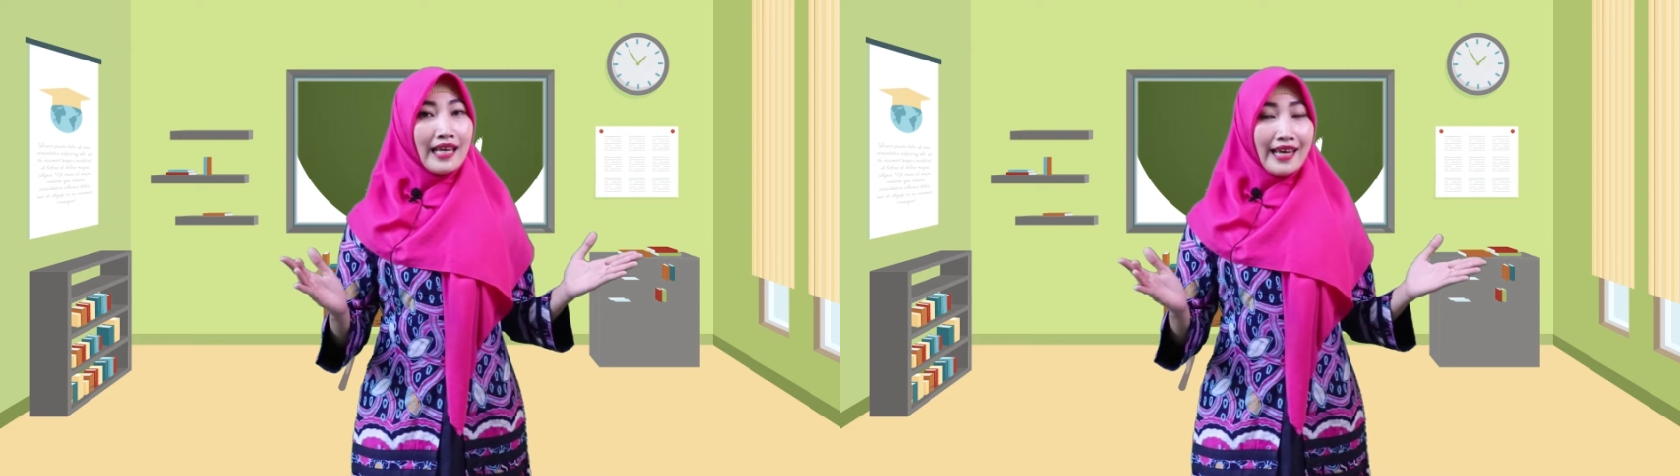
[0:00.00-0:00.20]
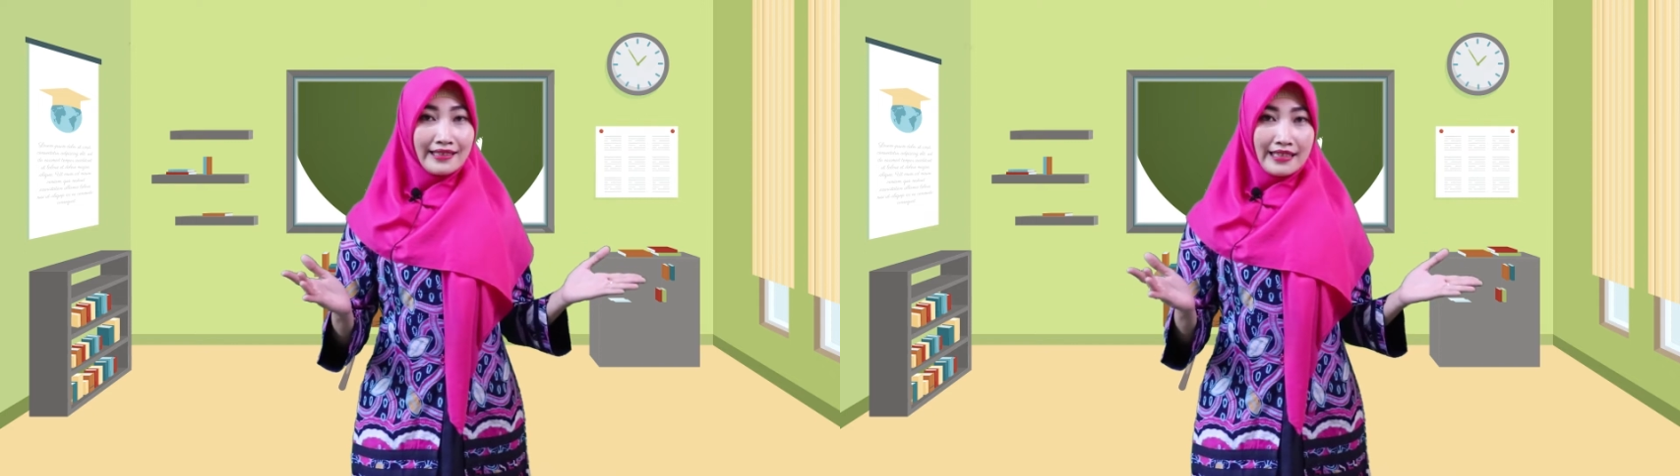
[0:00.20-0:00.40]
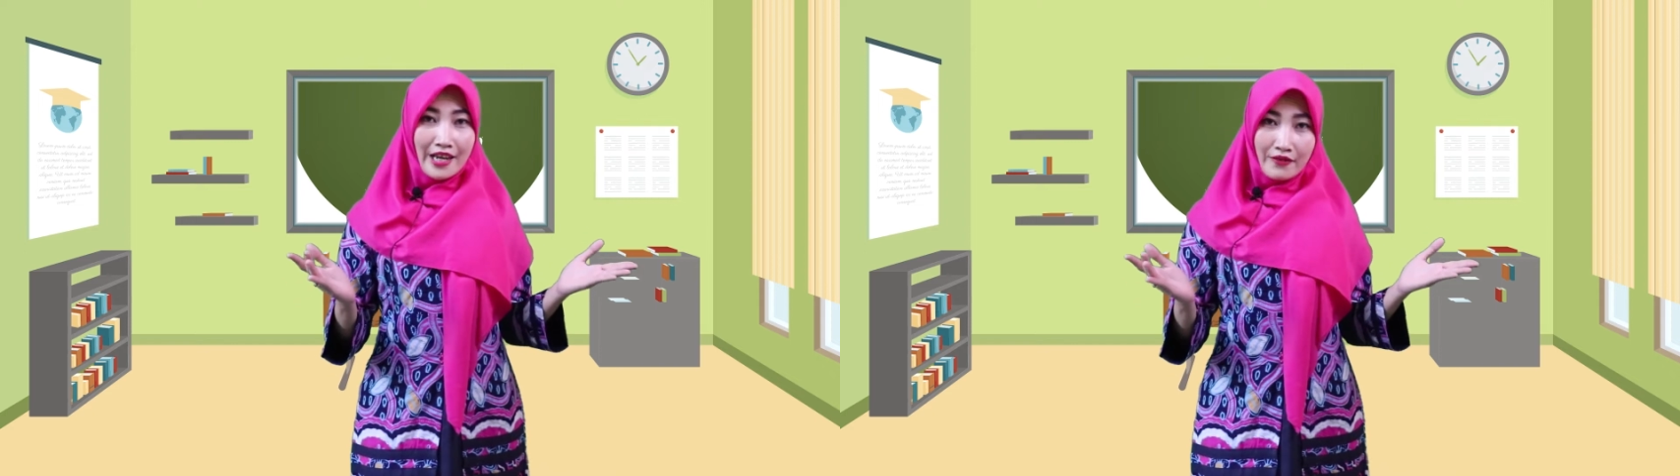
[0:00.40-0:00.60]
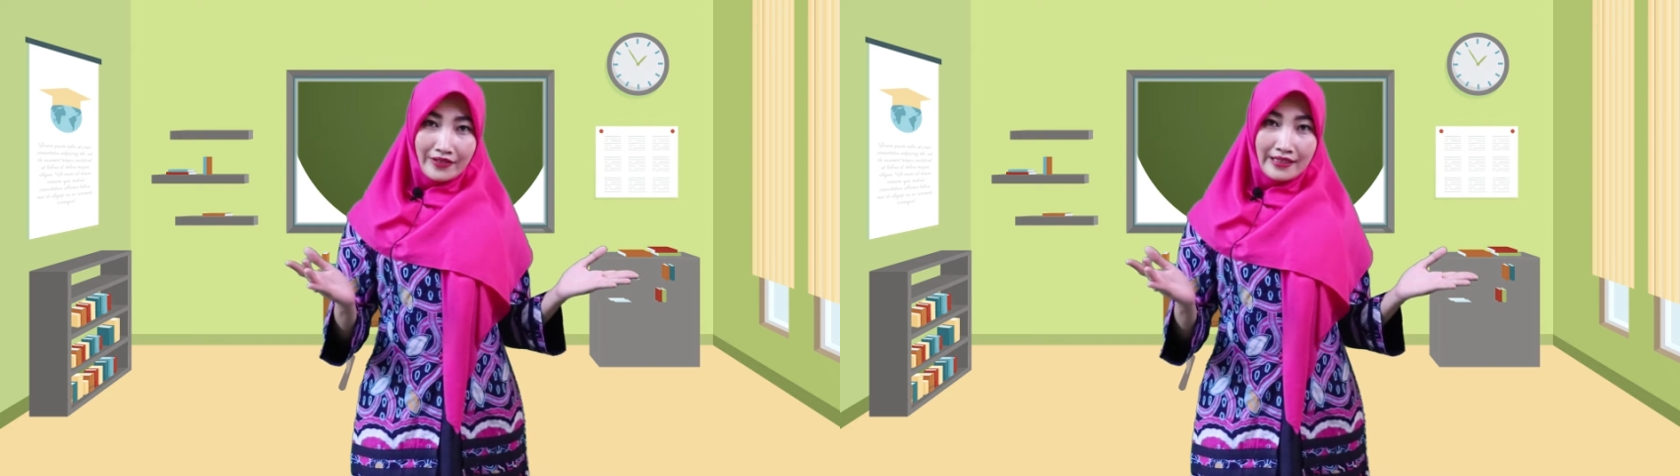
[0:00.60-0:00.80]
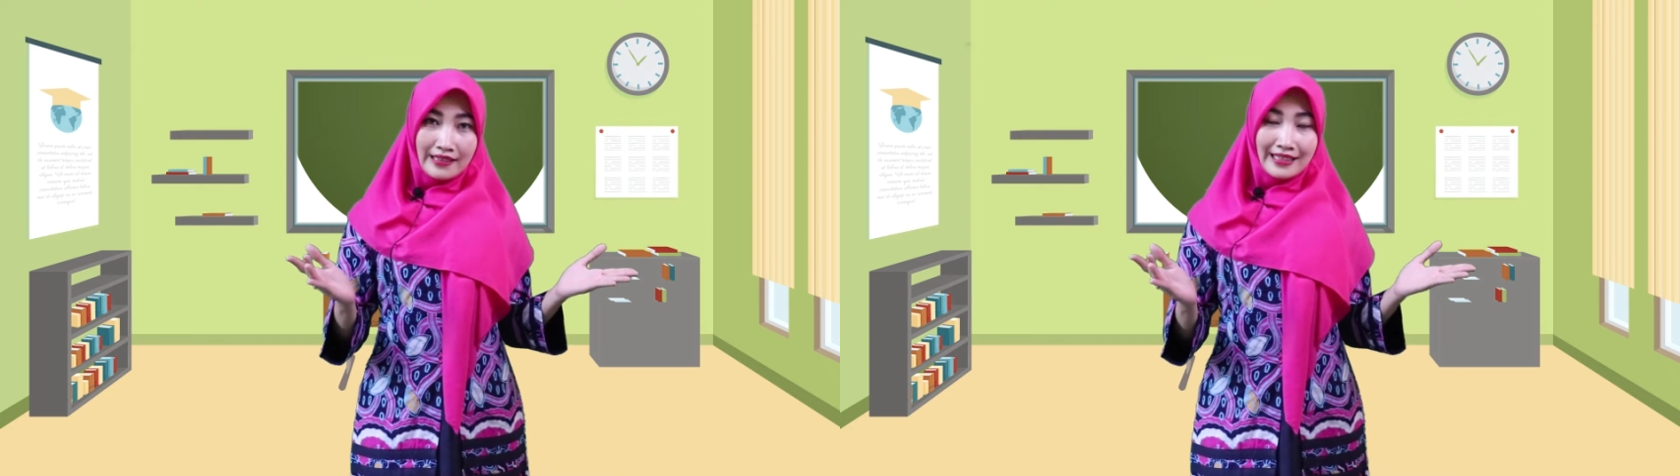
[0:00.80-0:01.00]
and
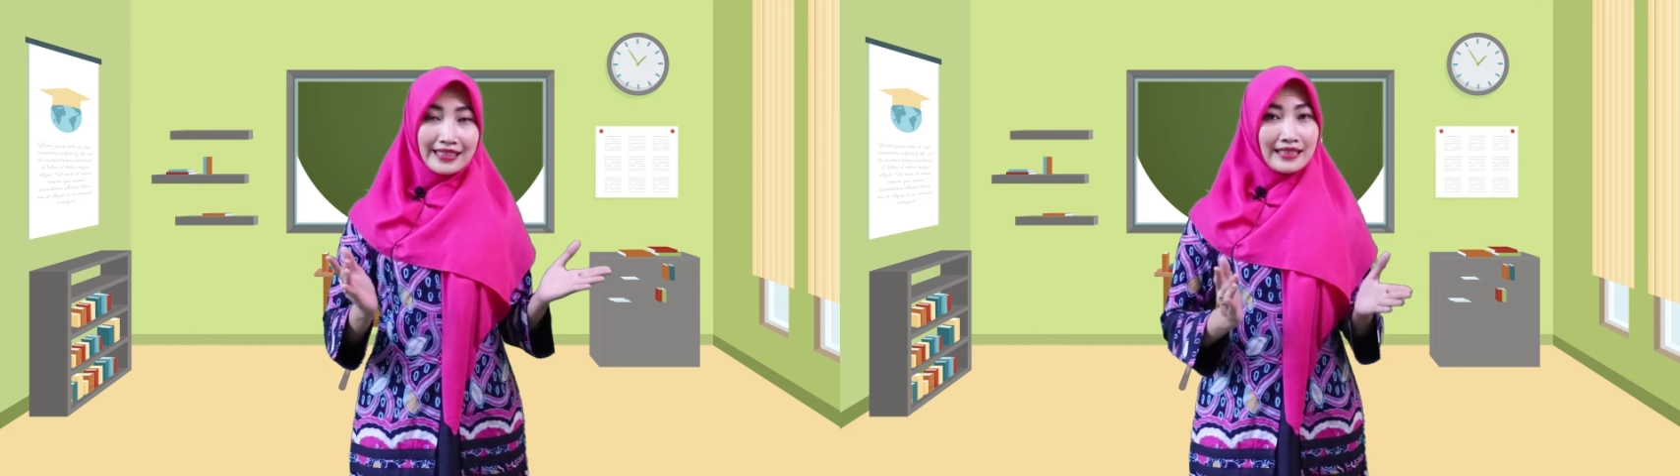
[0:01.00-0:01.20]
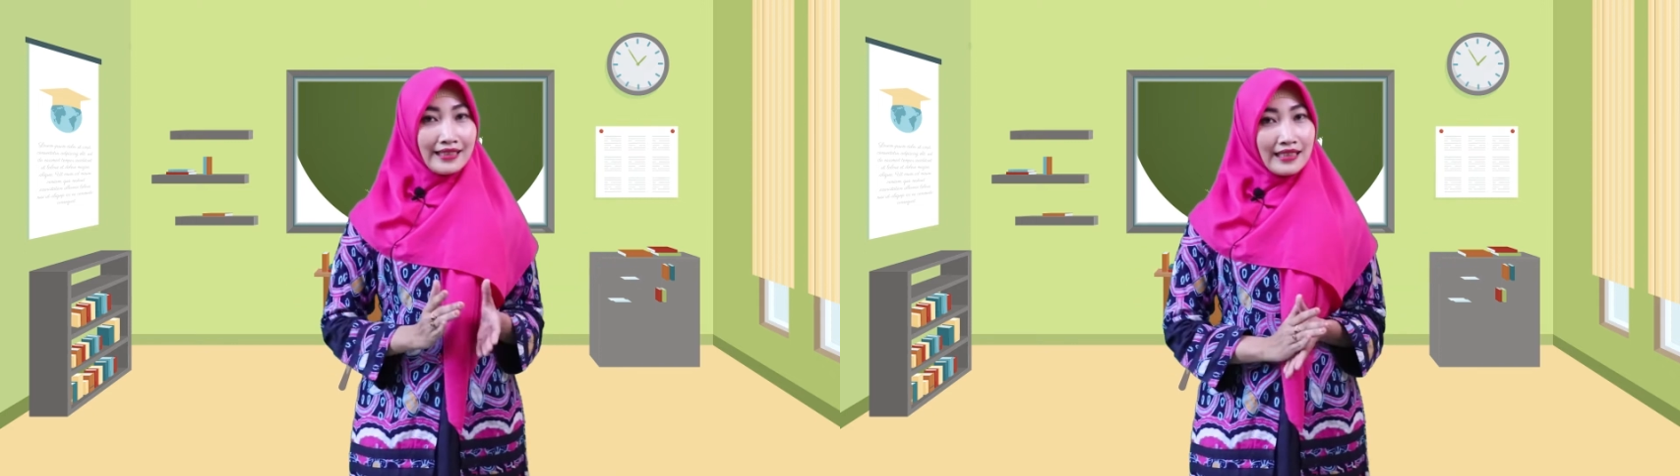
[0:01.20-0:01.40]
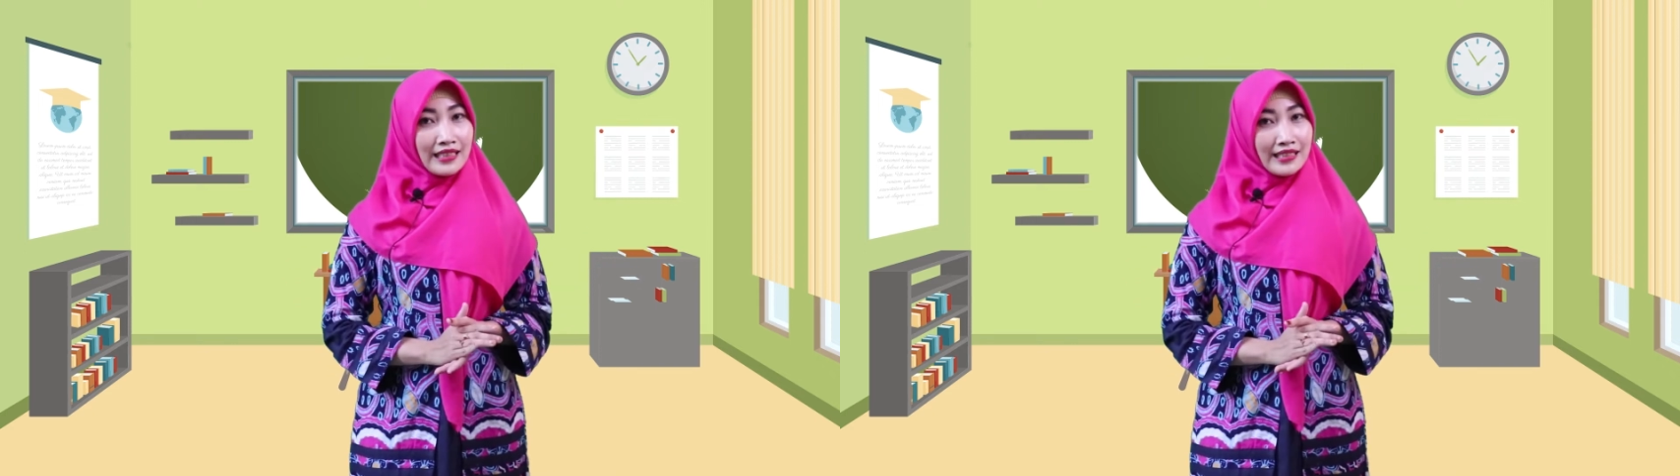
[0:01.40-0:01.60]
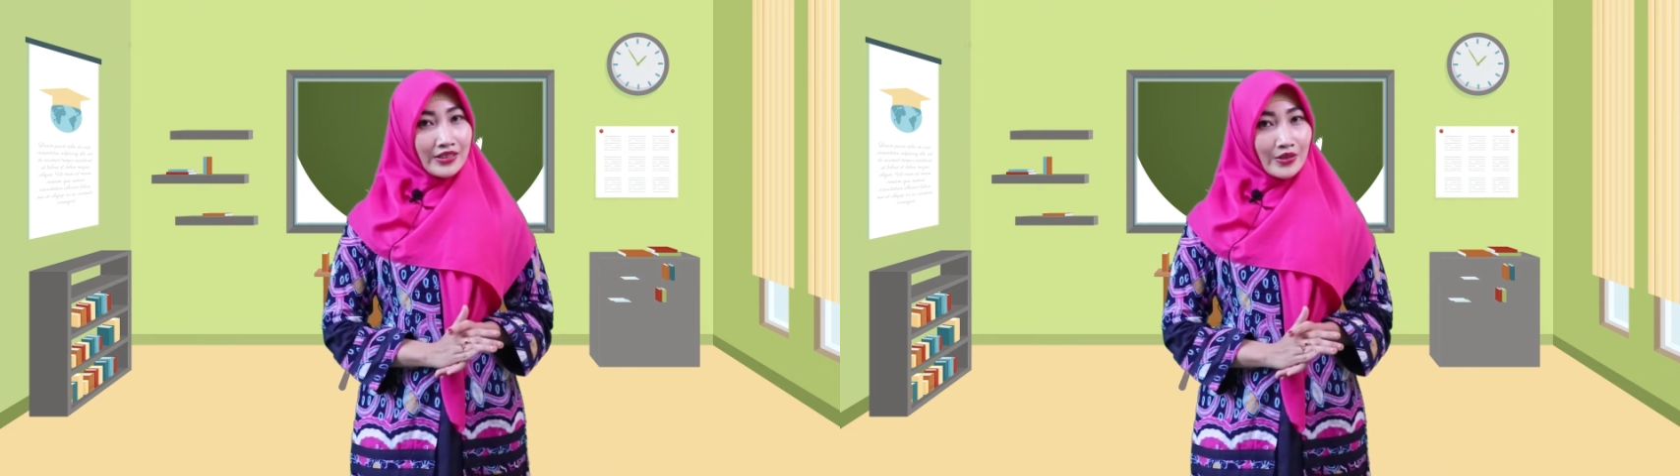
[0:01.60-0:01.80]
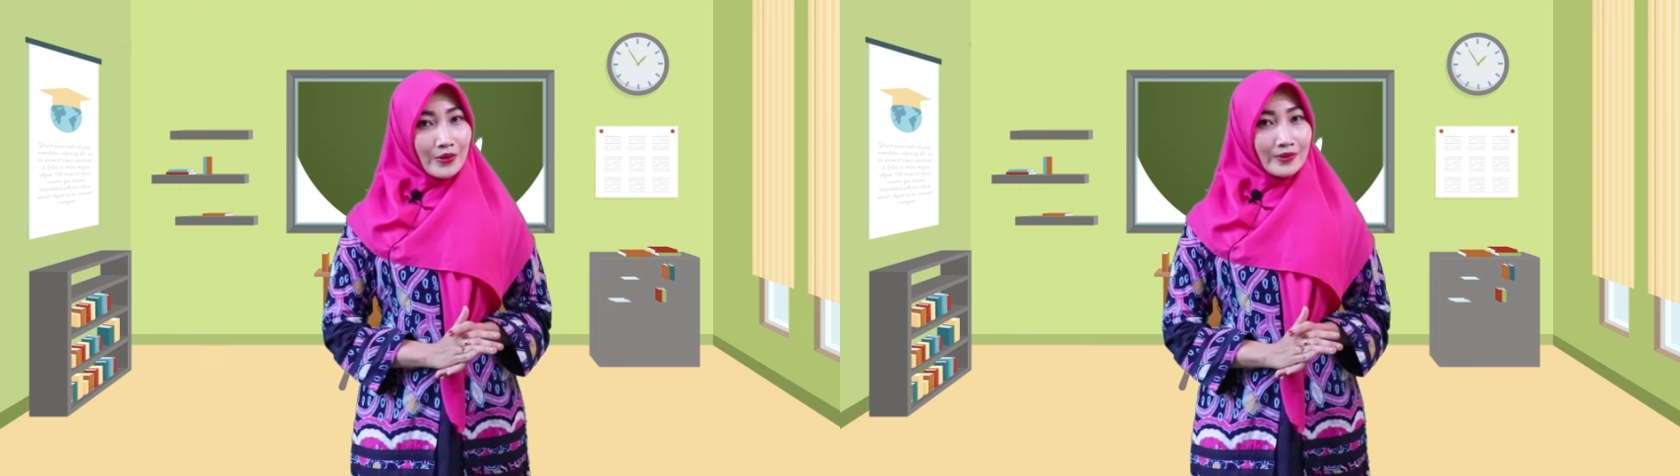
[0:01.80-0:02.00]
everything's under
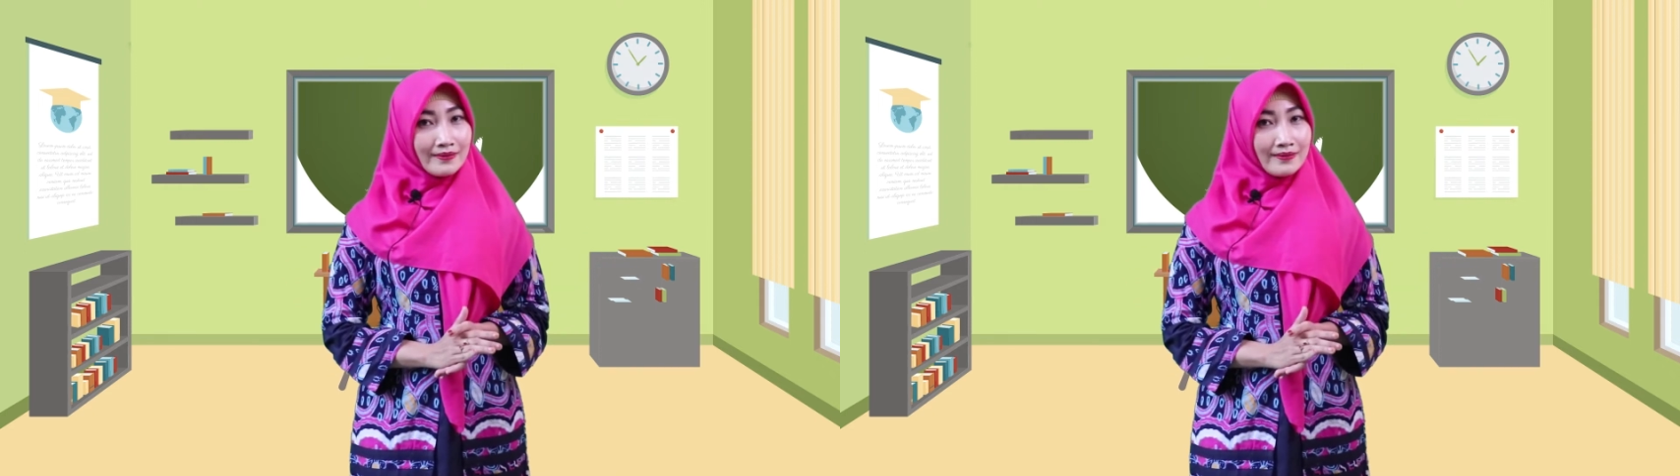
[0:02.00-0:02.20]
control.